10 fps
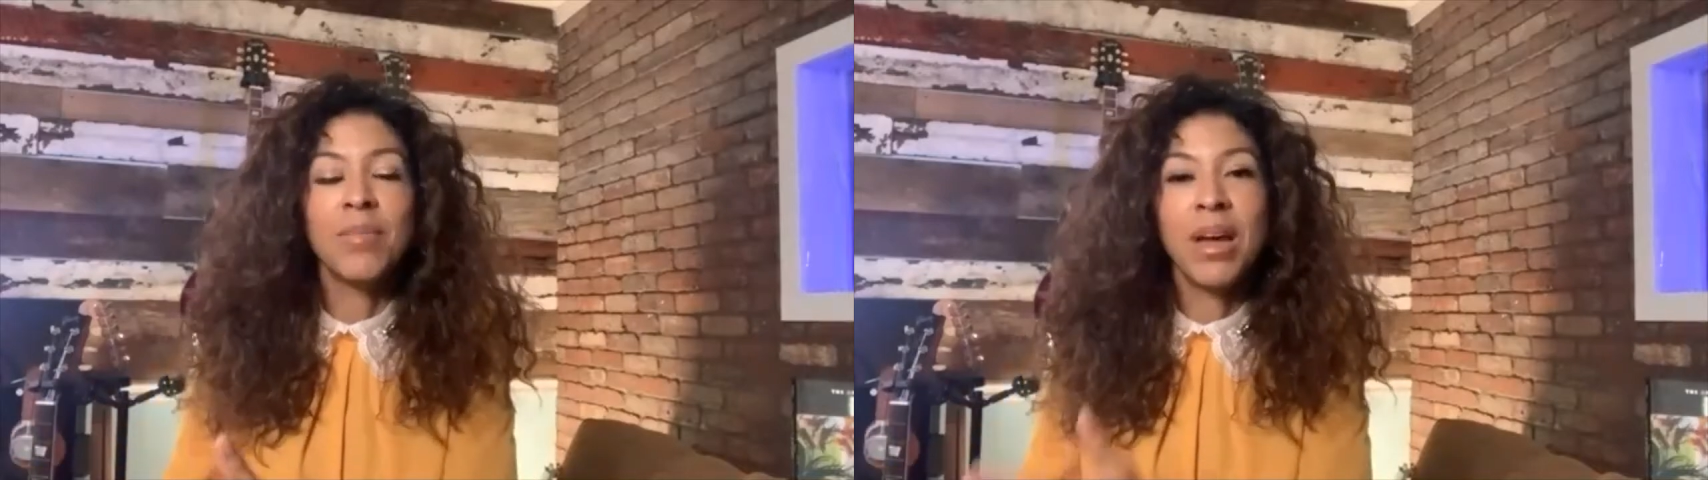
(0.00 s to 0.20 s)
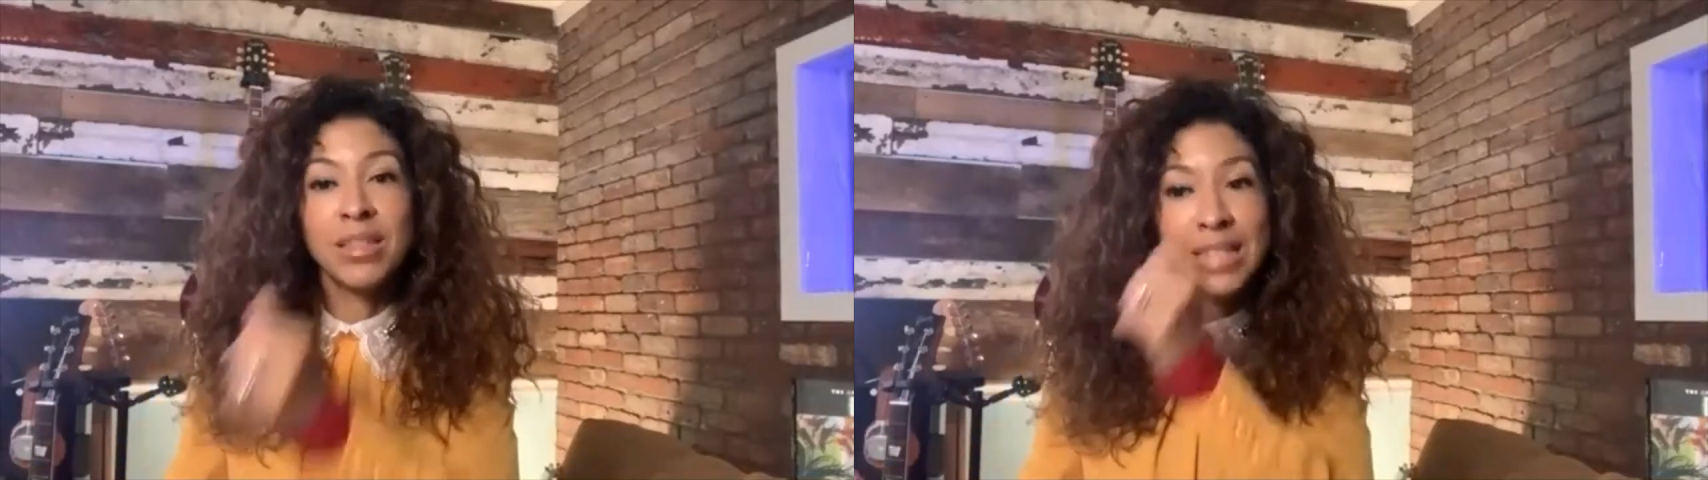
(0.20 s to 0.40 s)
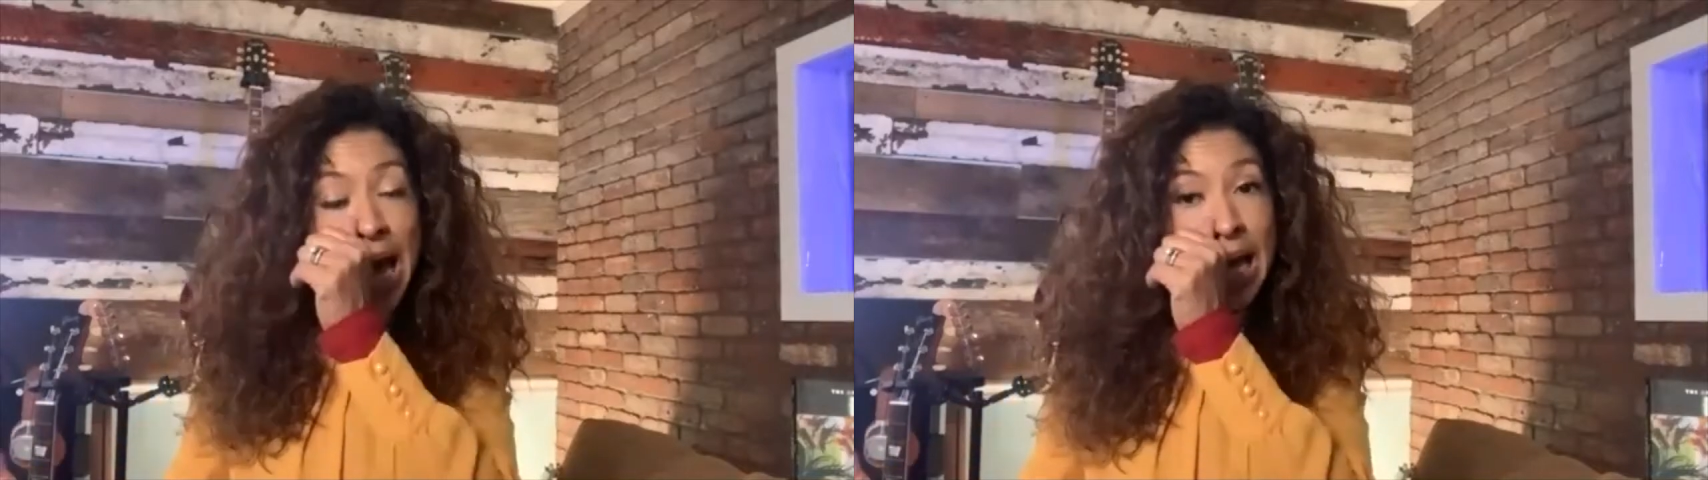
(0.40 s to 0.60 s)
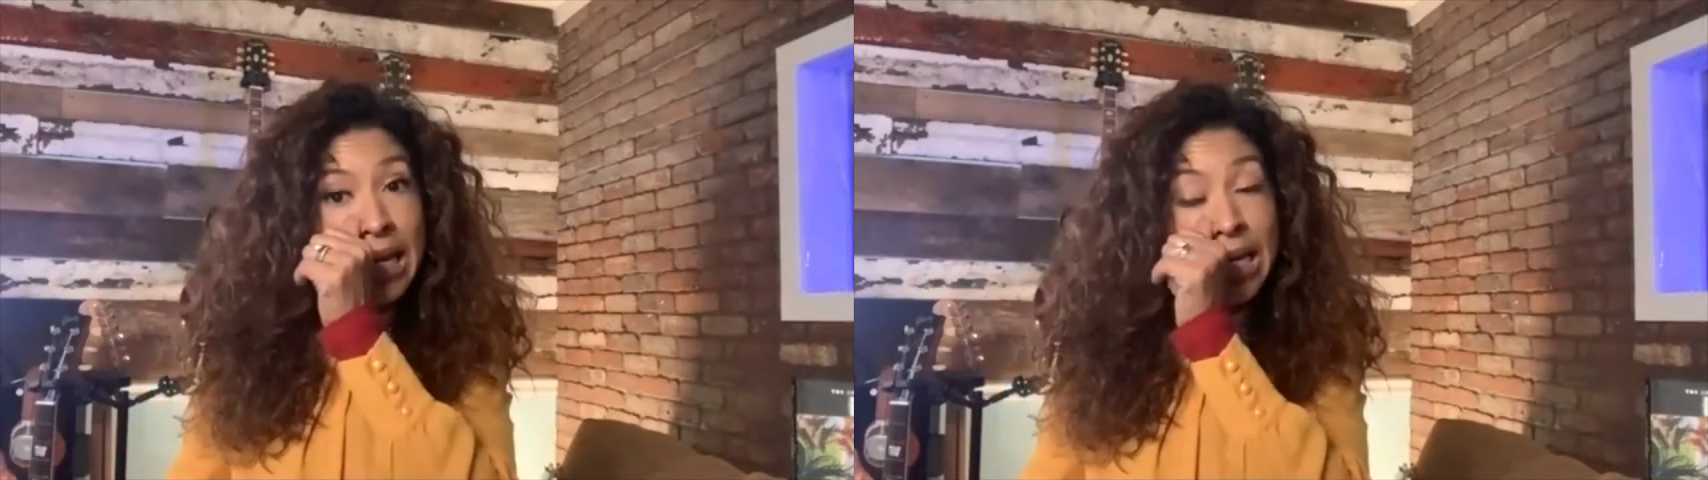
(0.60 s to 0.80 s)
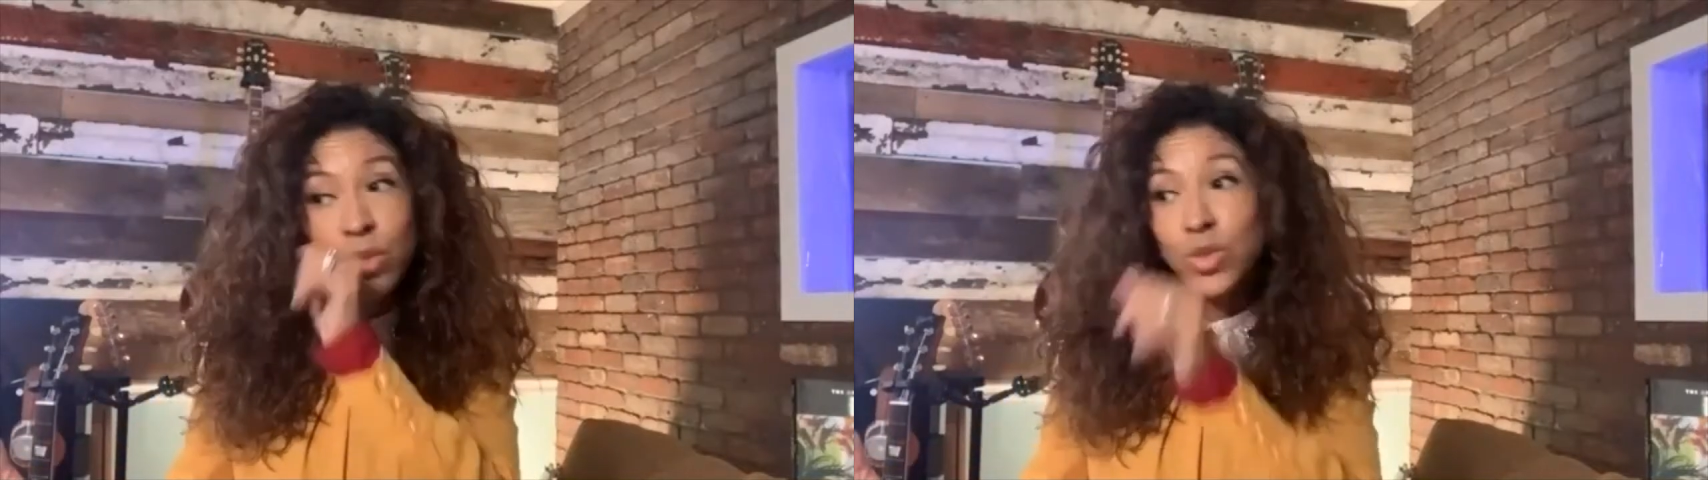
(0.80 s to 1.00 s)
My dad,
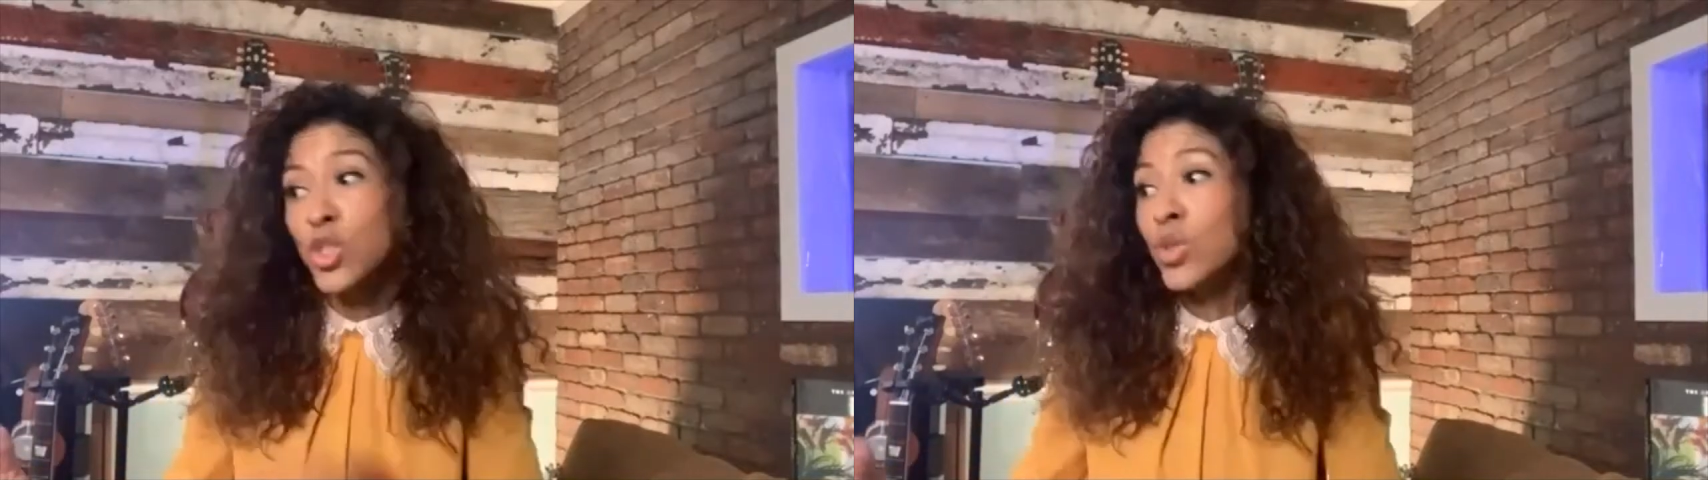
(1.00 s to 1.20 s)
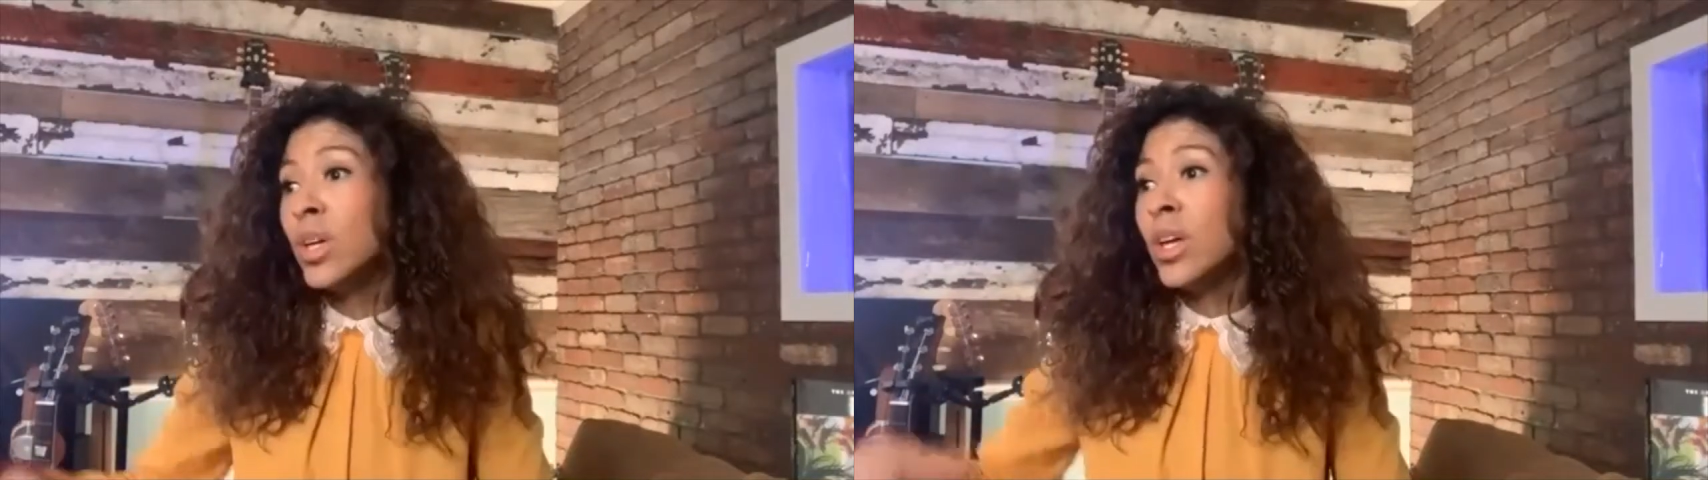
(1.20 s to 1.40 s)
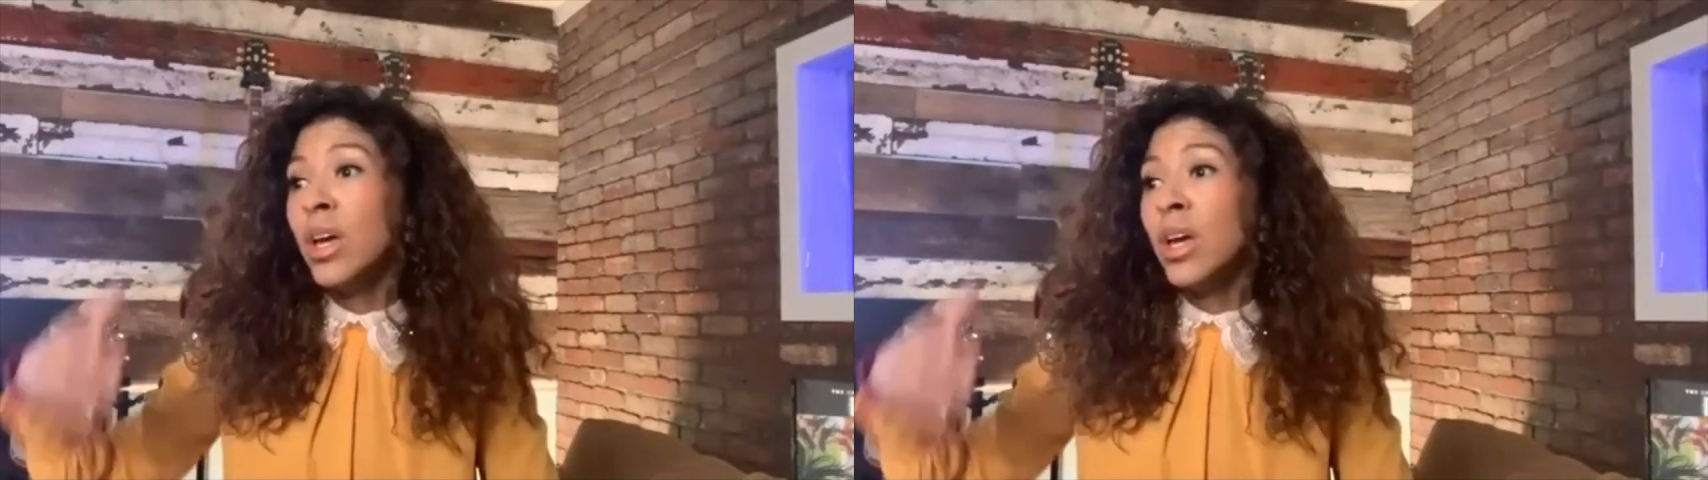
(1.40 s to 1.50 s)
he used to